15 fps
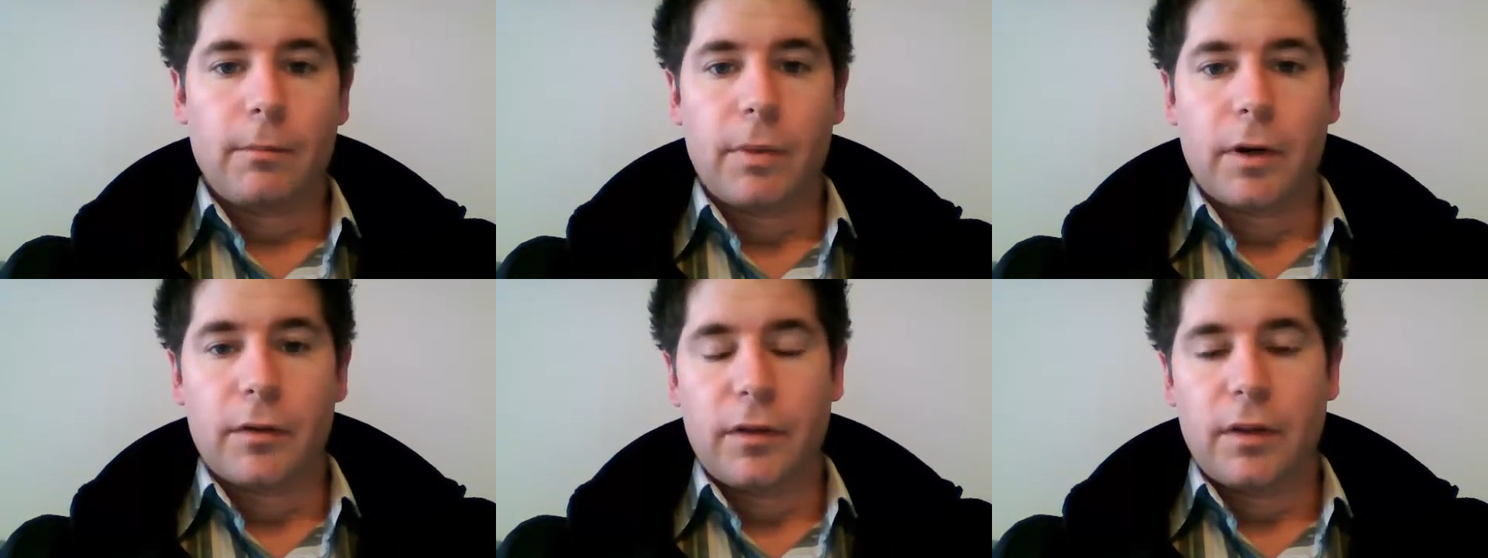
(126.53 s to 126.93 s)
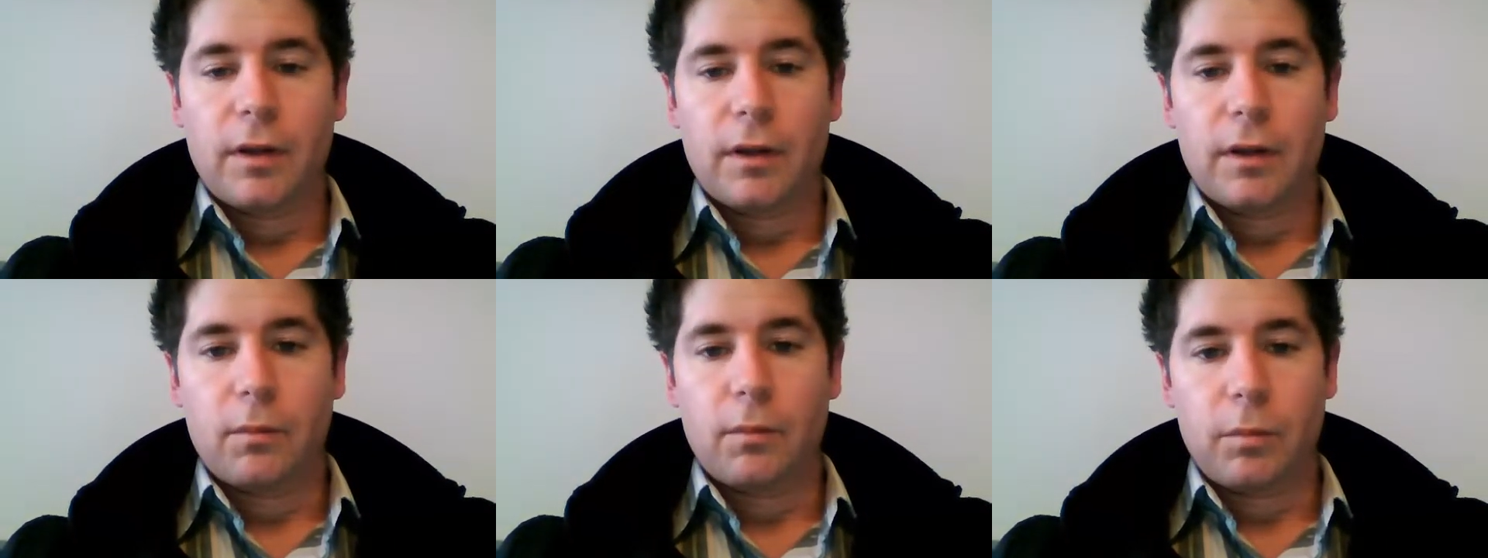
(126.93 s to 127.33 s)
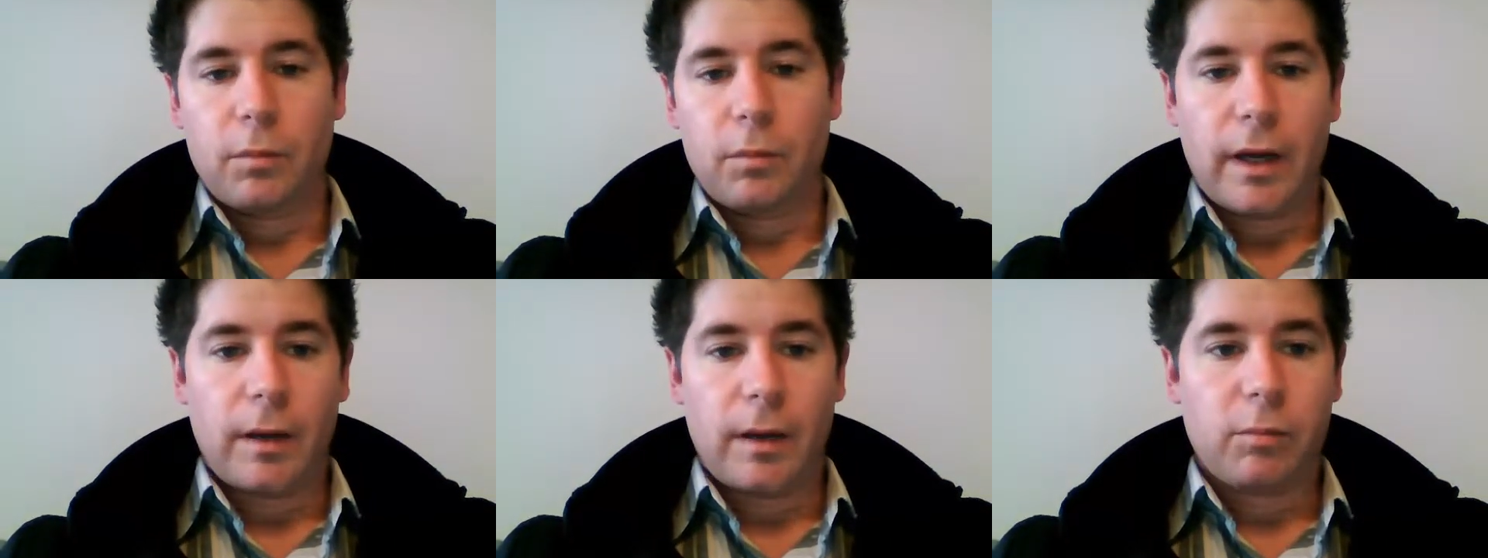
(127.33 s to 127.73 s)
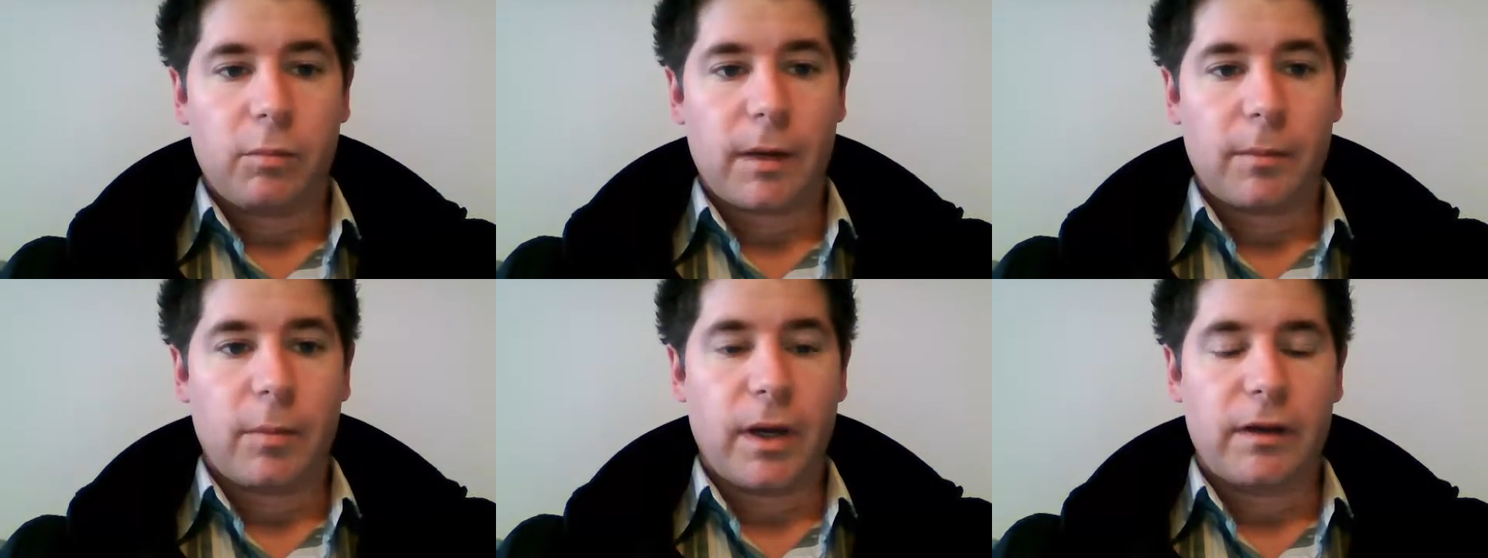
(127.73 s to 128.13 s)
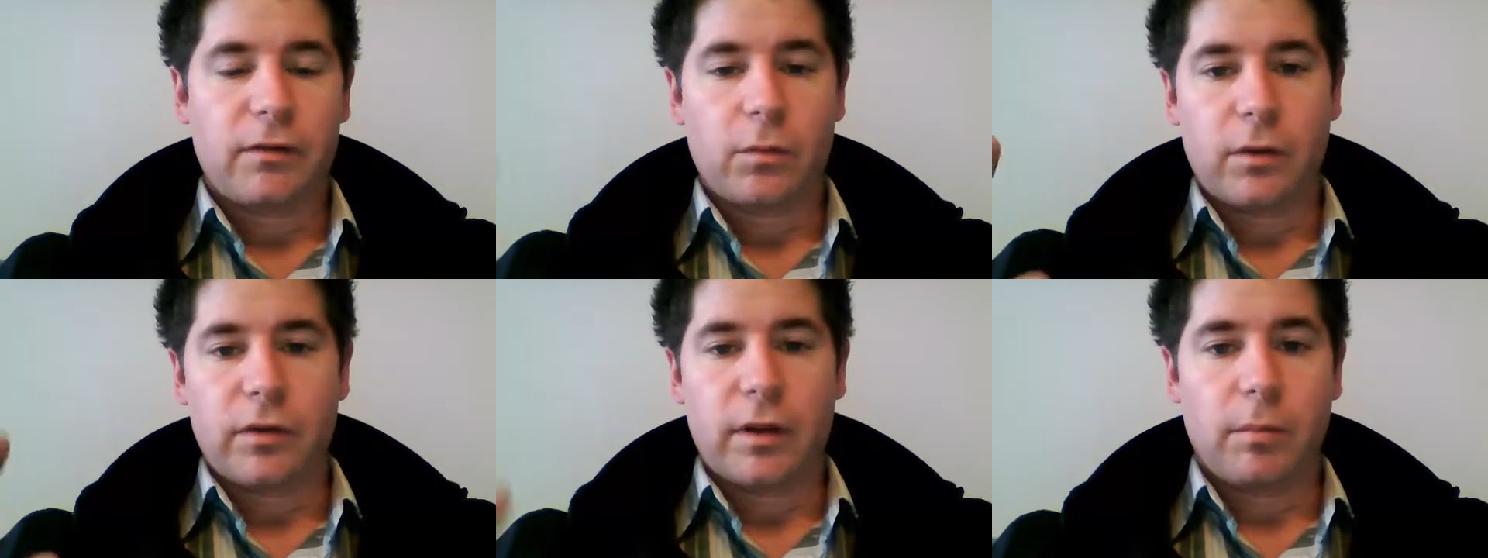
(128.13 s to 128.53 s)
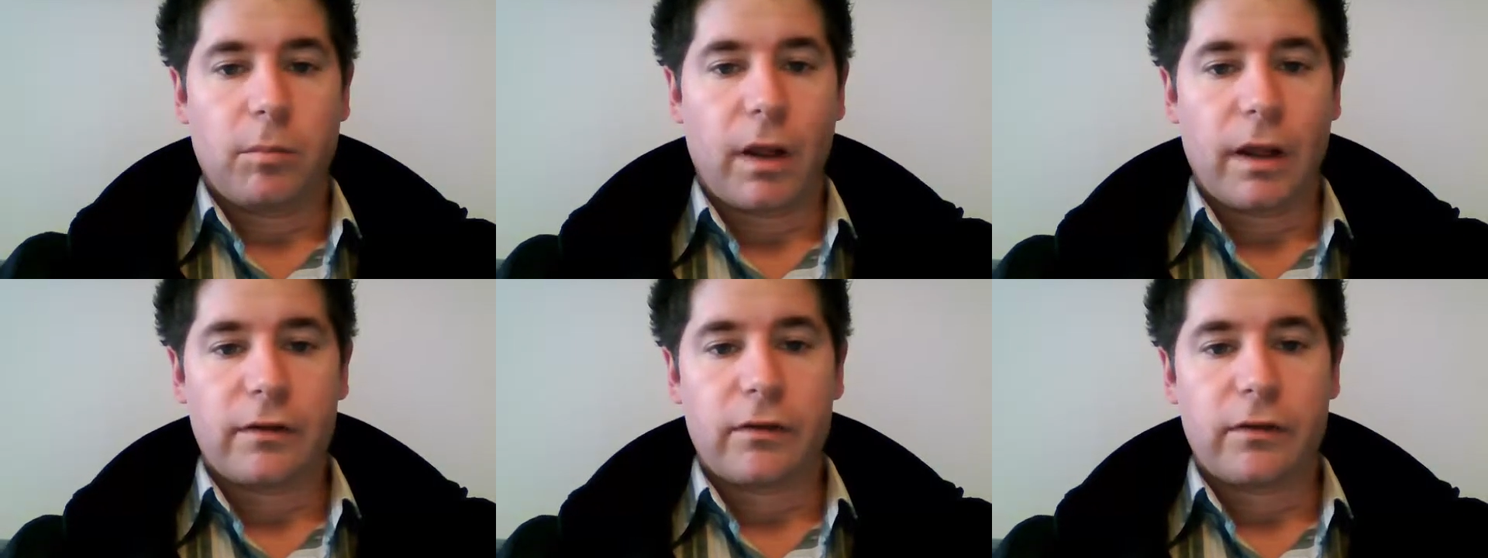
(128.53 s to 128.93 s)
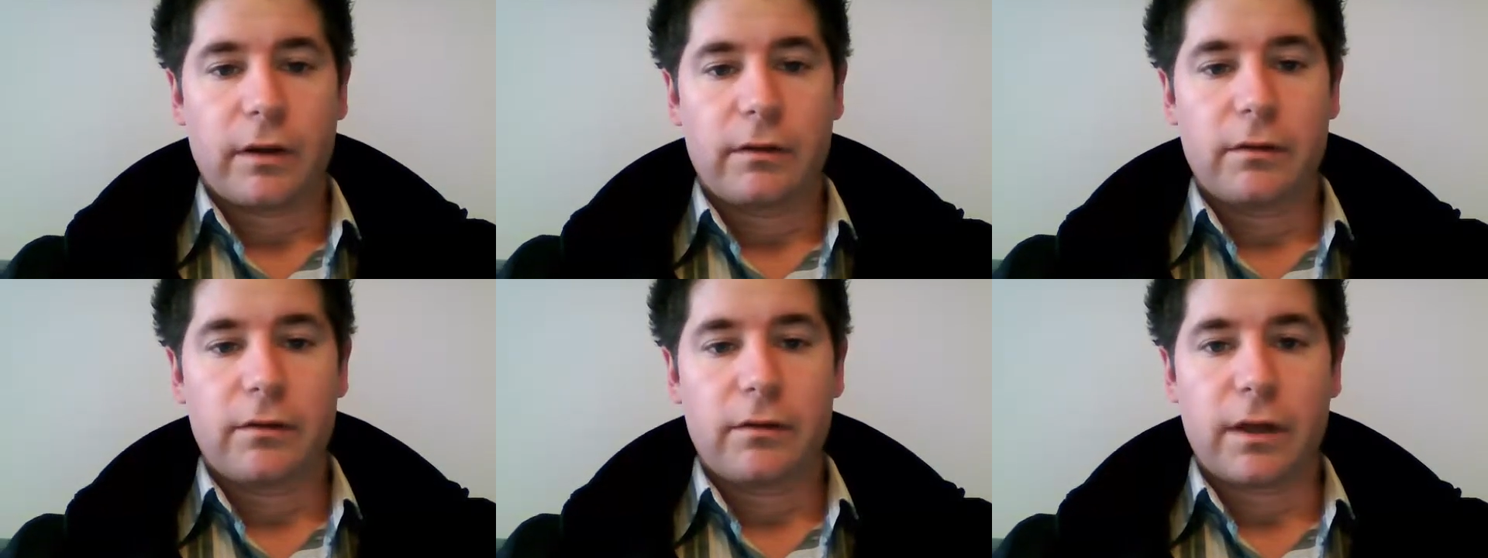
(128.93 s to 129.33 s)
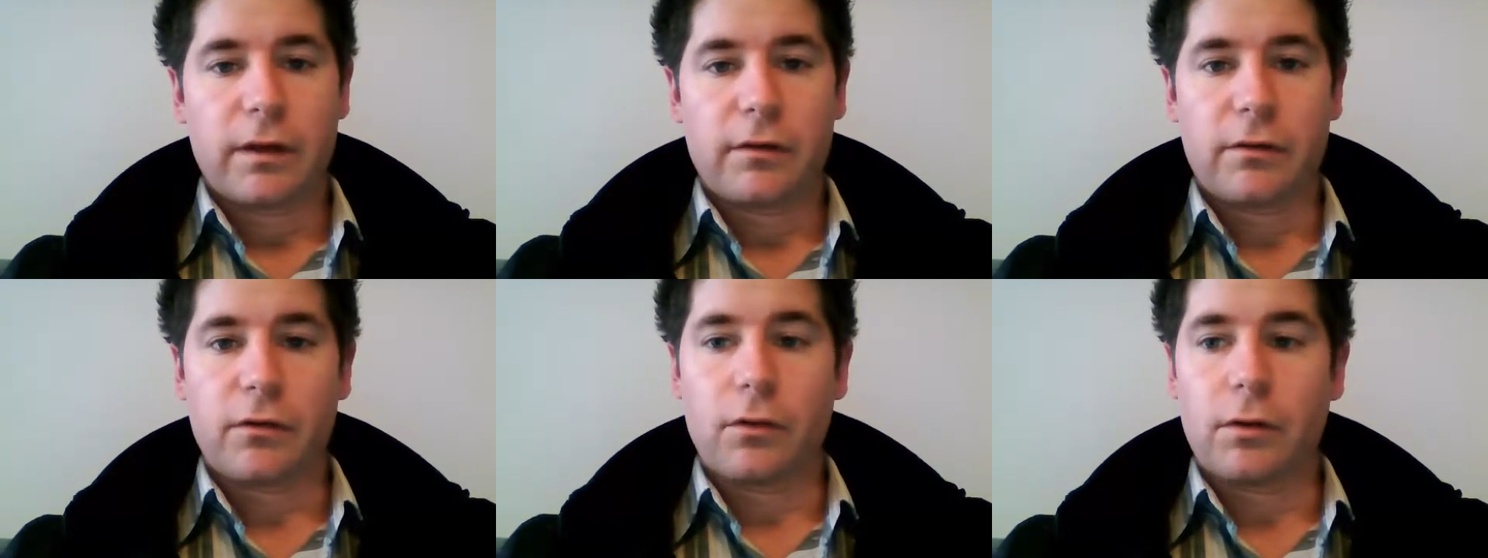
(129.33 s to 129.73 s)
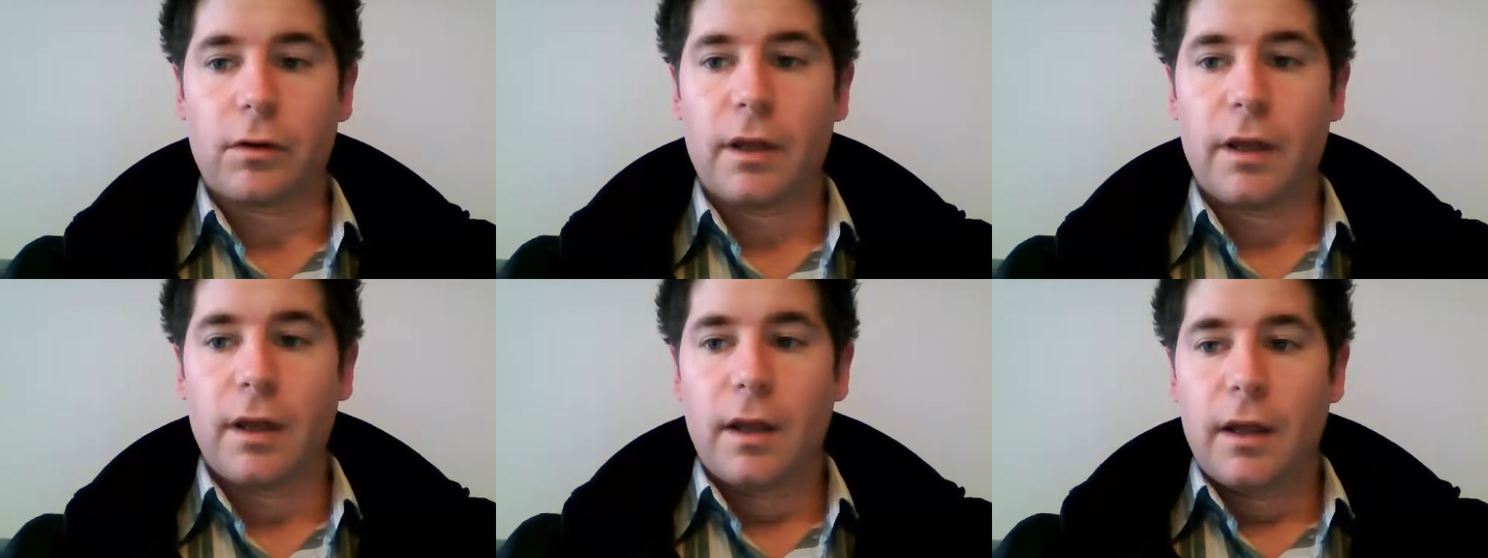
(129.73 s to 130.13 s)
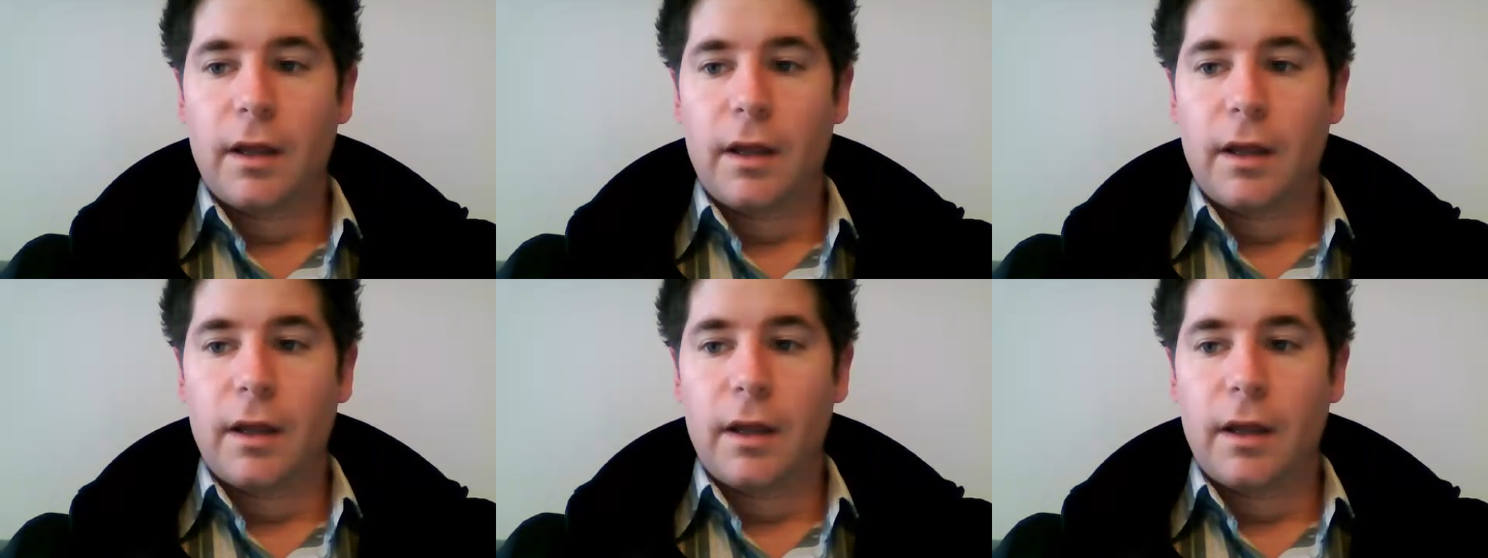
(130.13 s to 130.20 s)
both brick base with a plaster second story.